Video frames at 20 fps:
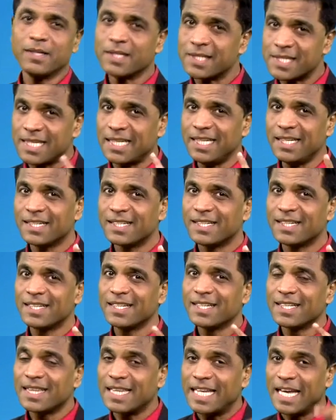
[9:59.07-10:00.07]
See,
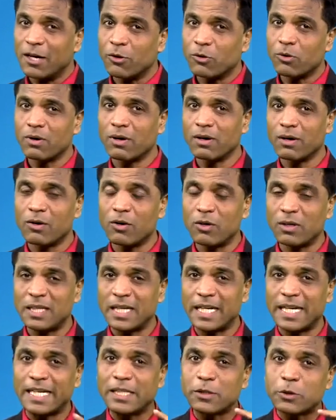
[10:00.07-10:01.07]
they have
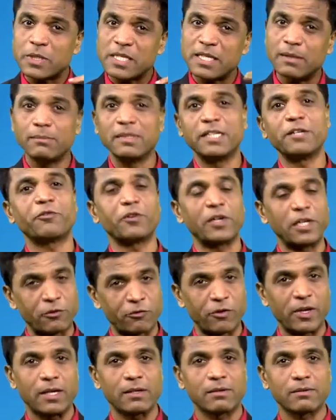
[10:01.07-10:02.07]
gone into some different
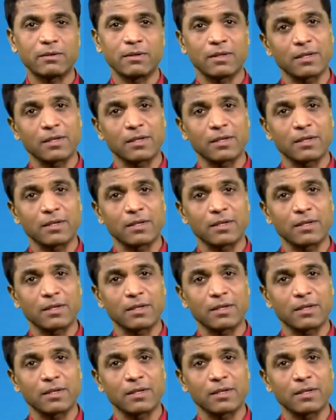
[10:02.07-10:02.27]
way.